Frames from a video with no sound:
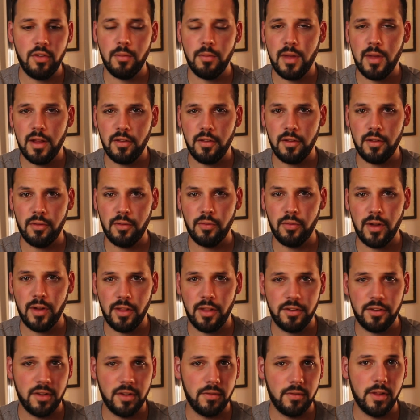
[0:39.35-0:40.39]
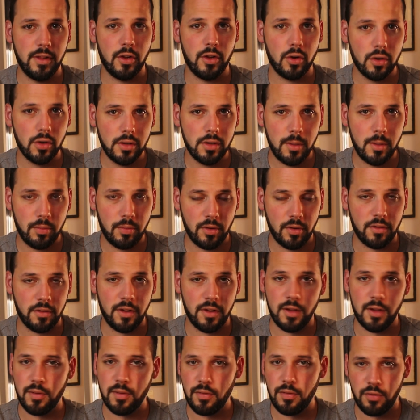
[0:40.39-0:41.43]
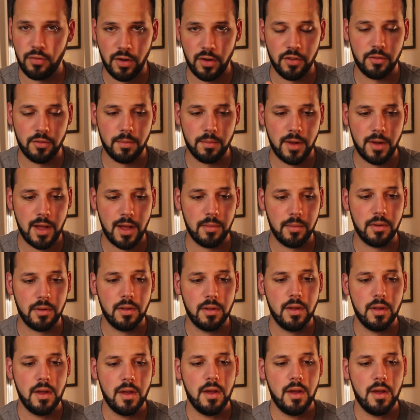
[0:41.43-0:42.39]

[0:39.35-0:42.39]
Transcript: it makes it a relatively early printing of a French Bible.